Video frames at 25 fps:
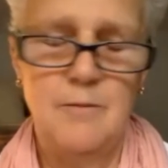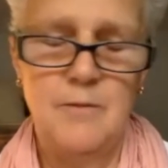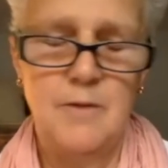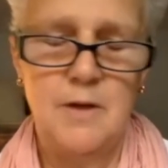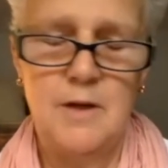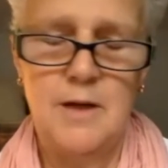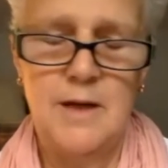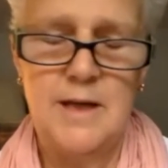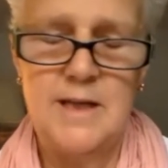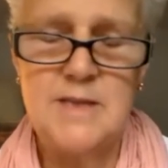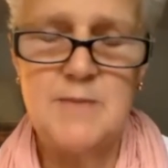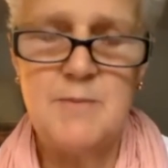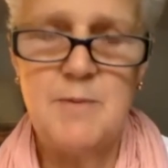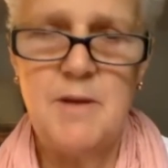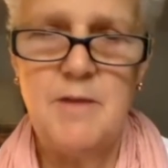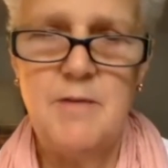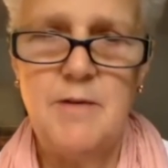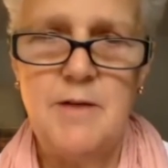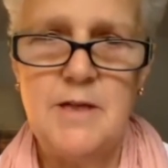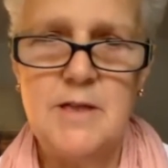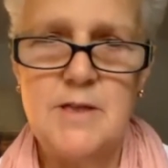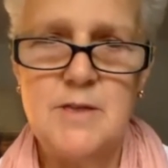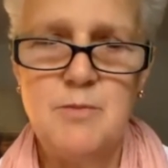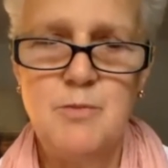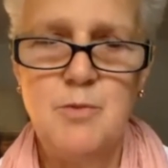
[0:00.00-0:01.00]

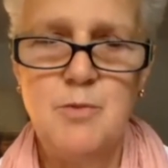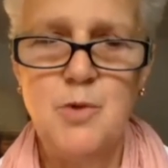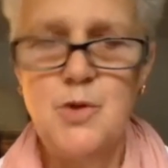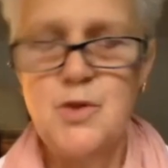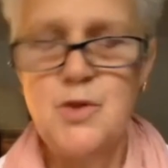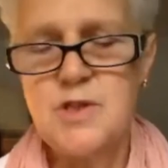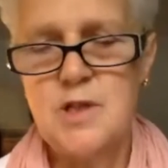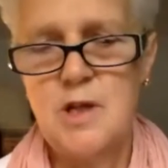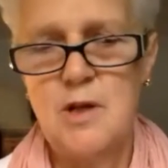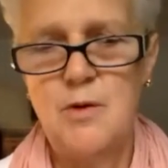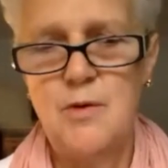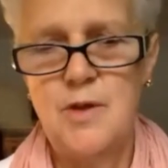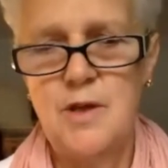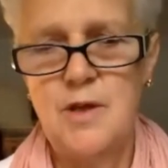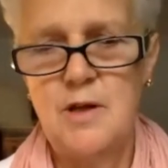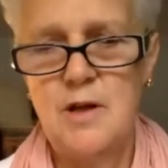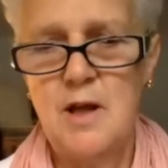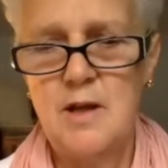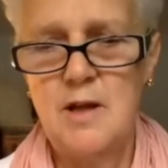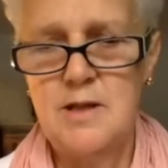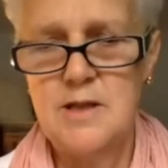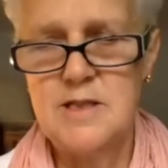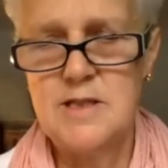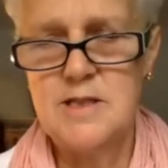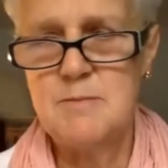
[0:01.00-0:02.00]
experience more so than
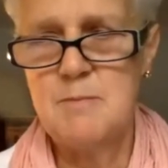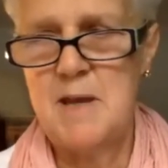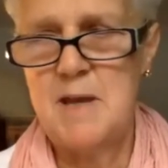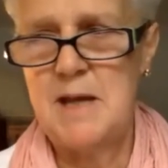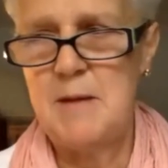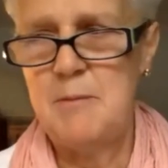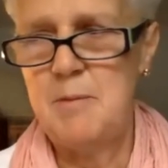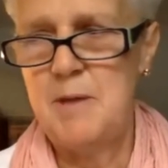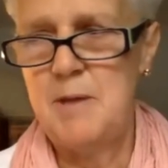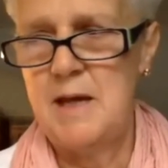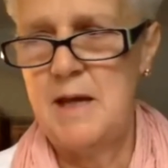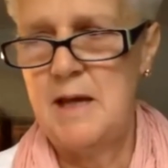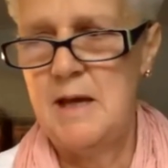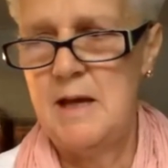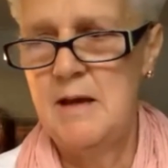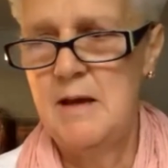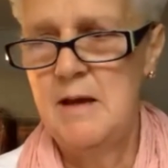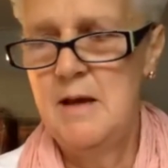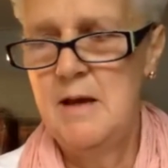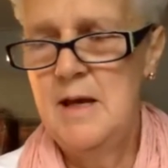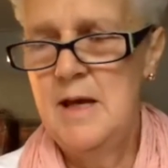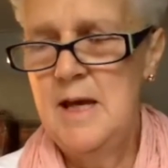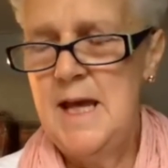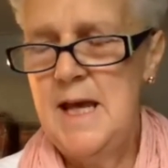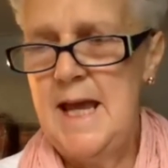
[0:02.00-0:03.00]
others maybe
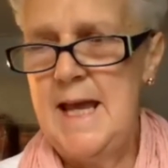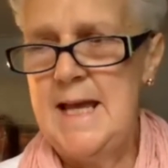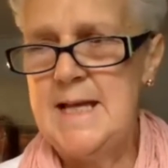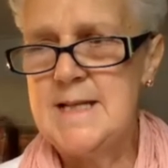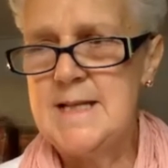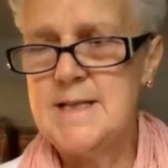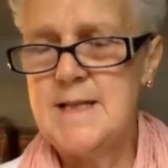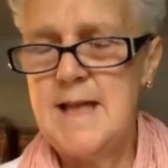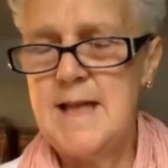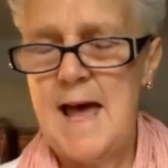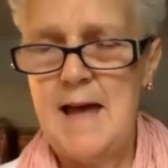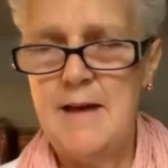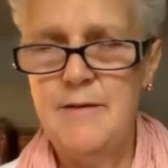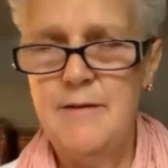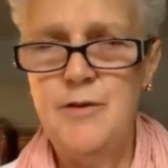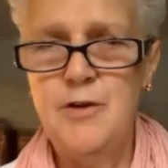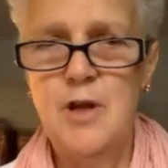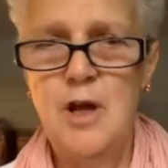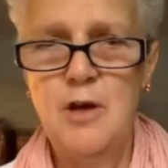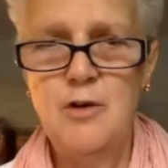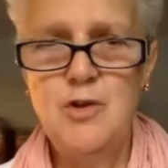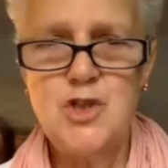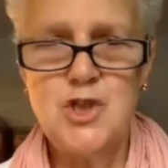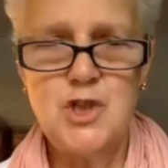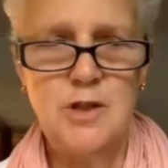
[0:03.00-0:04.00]
is that
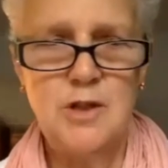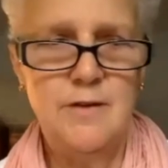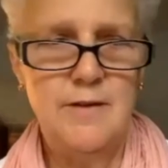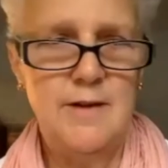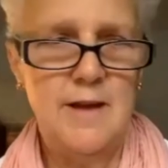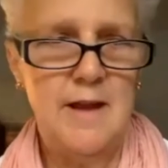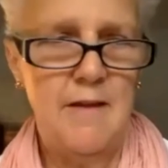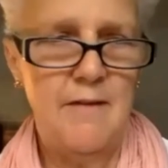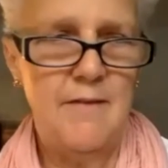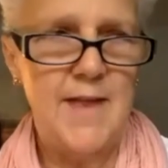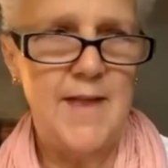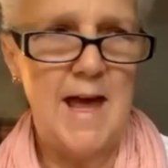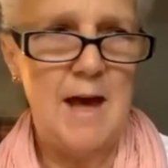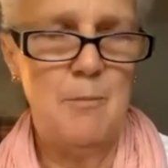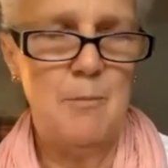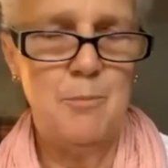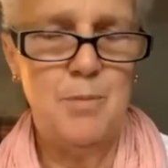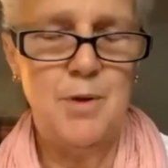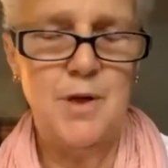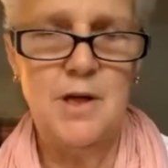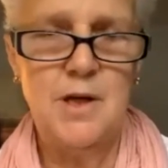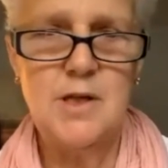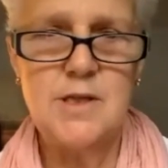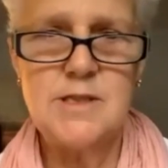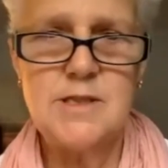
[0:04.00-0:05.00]
notion that
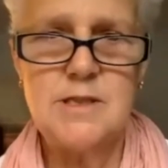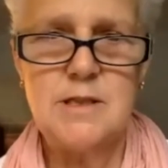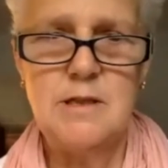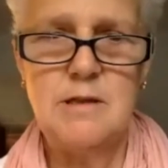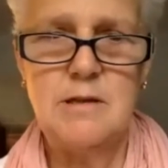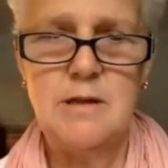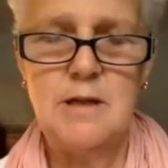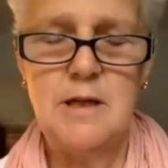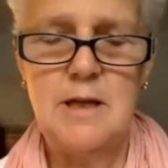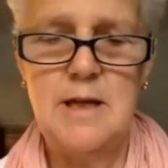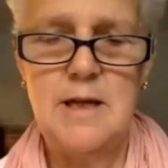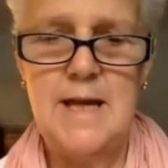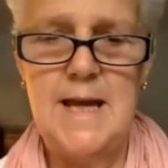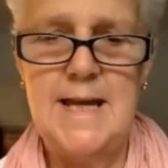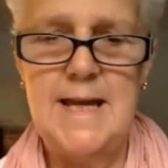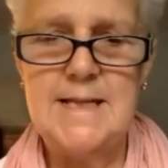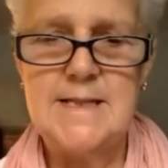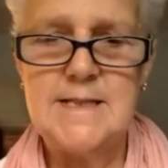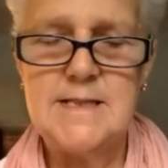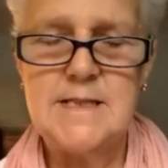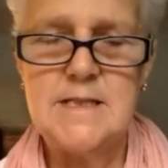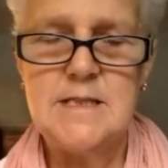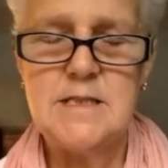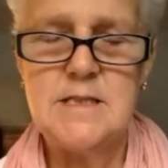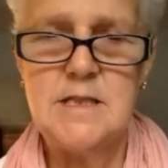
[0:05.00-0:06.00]
person
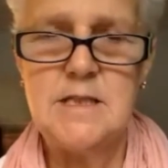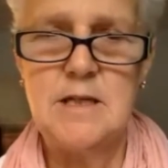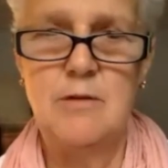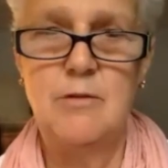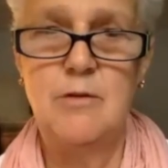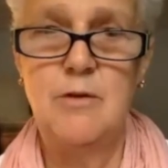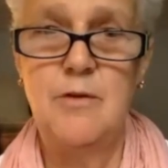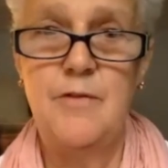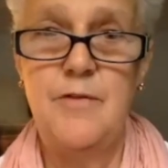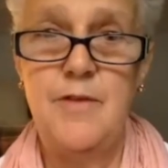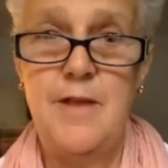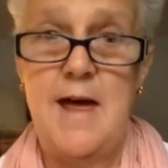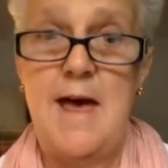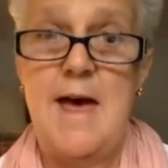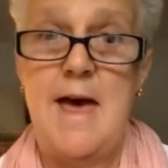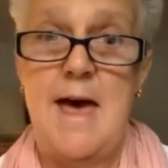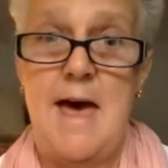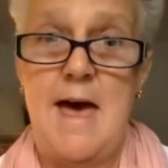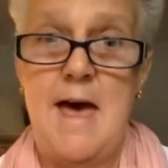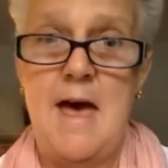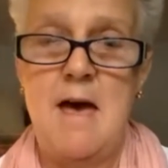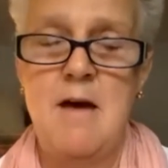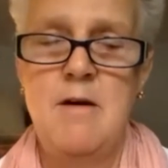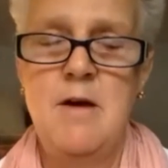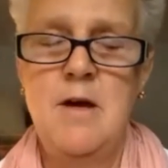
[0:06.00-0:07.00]
is still
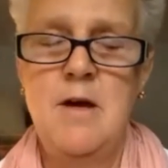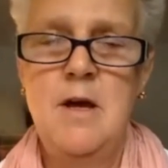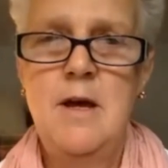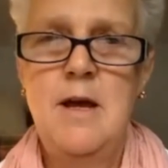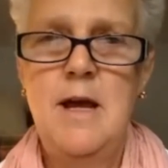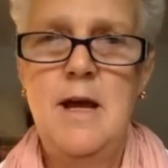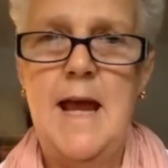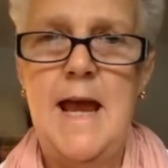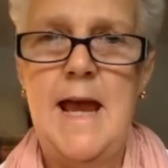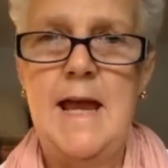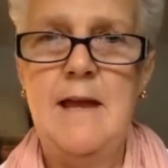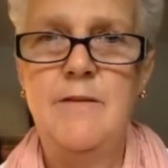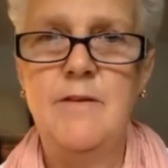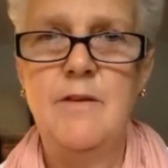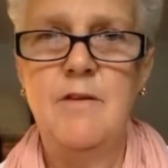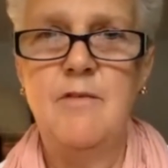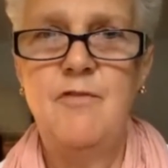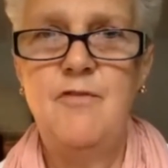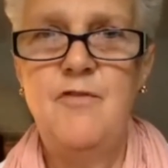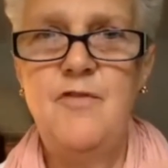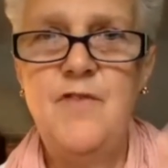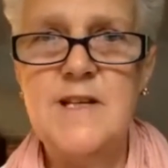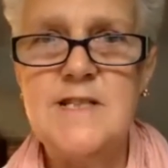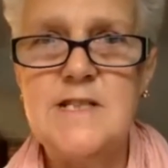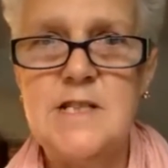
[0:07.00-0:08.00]
there in the
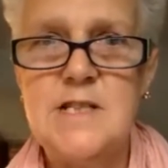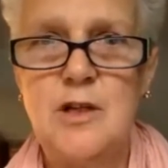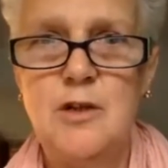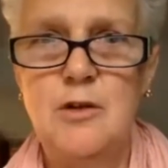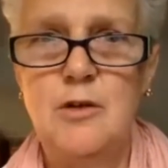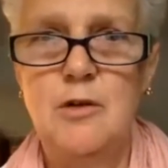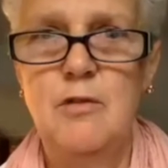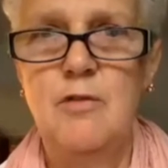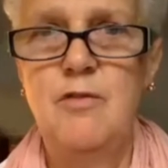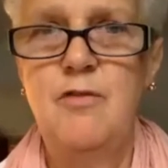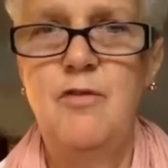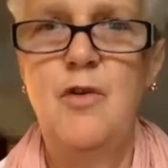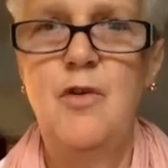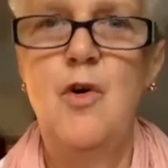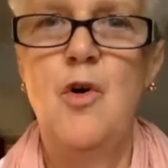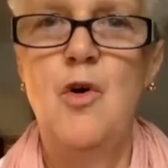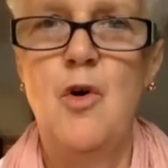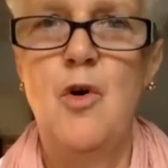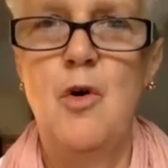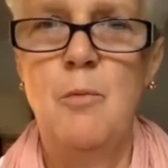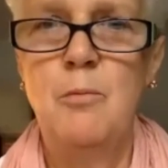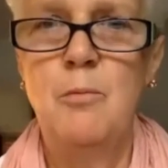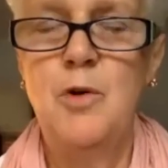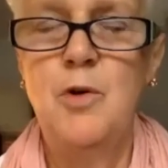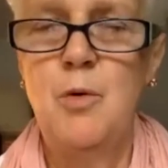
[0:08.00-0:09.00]
physical
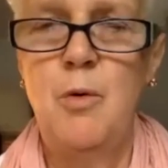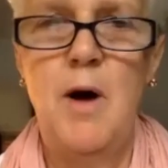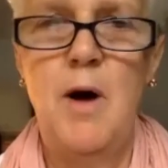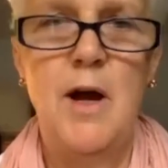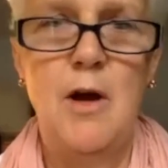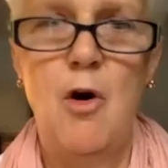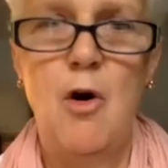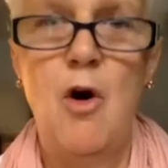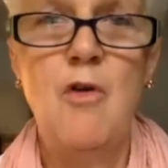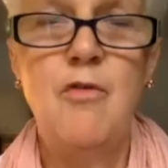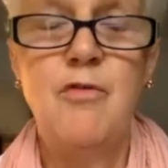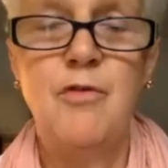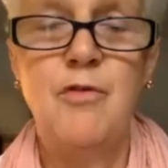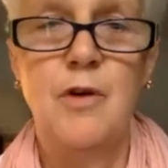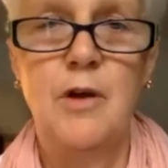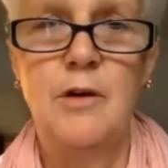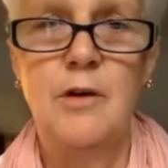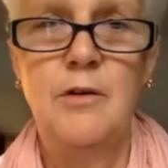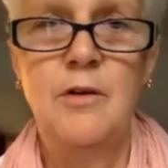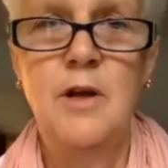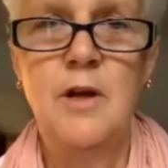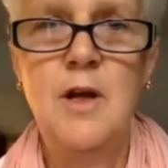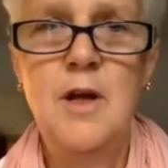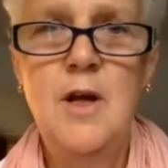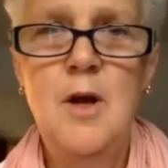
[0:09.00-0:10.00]
form quite
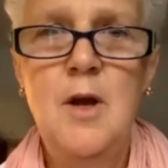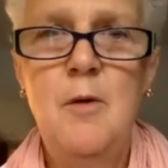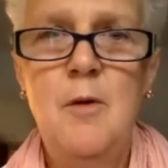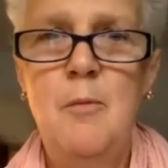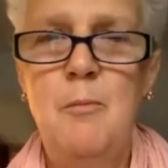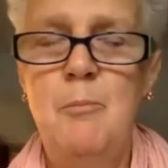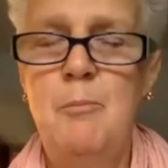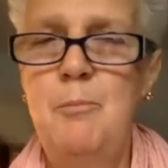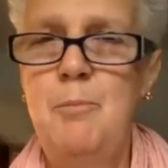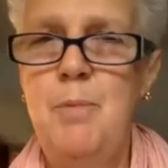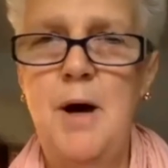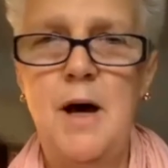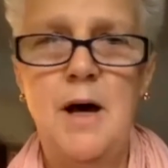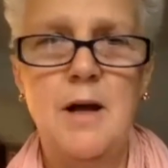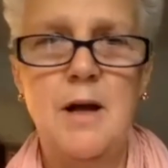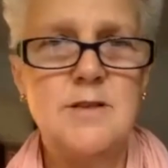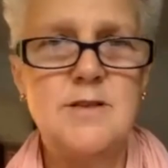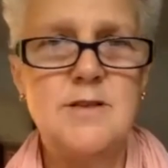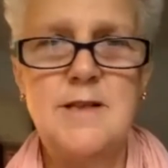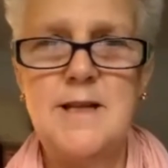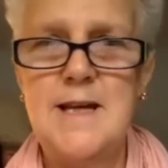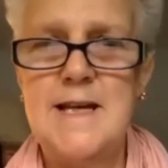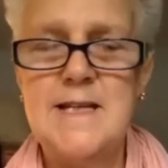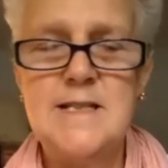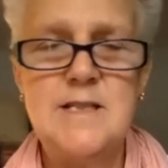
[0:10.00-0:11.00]
often, but
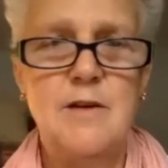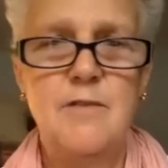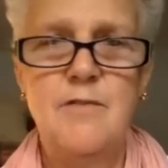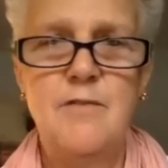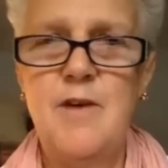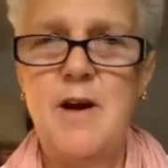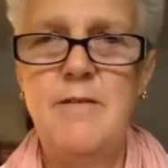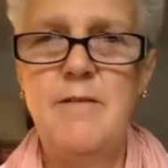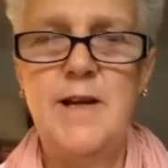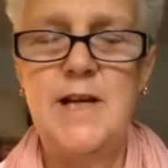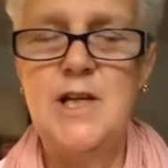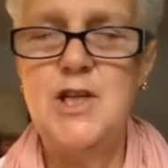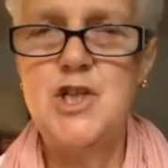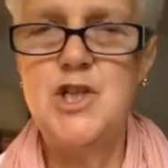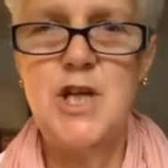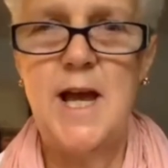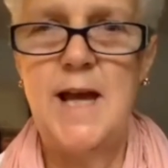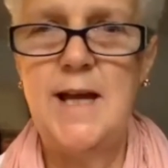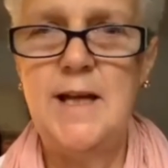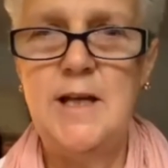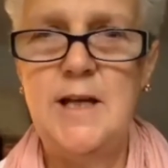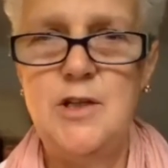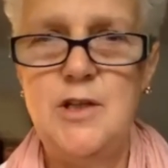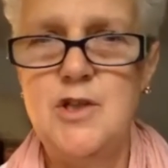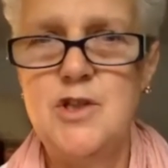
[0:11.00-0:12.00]
is a very
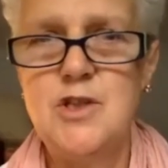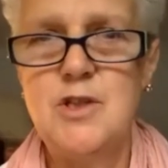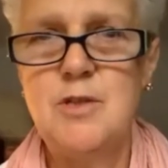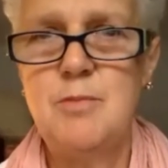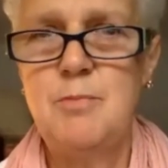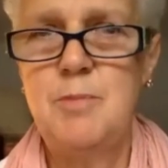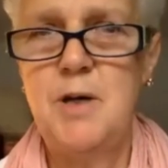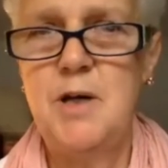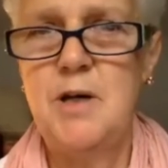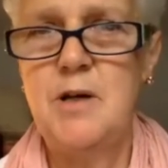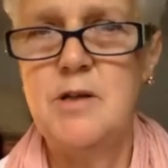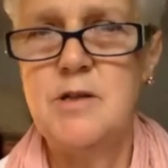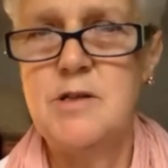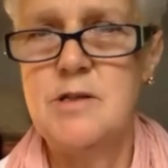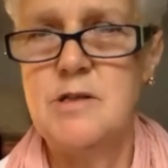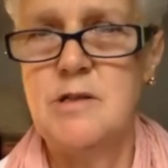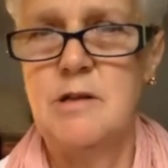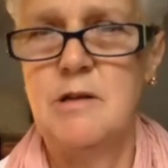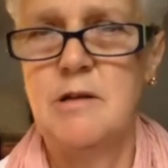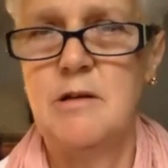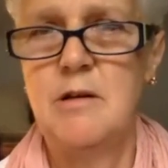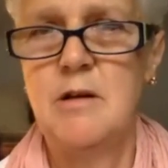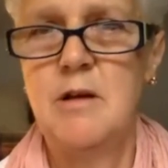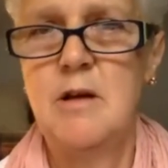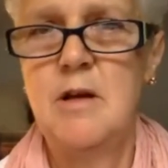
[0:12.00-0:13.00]
changed
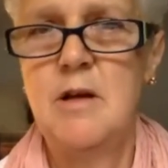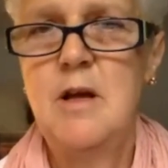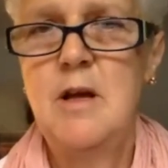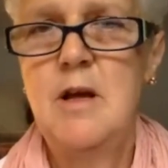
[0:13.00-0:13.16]
person.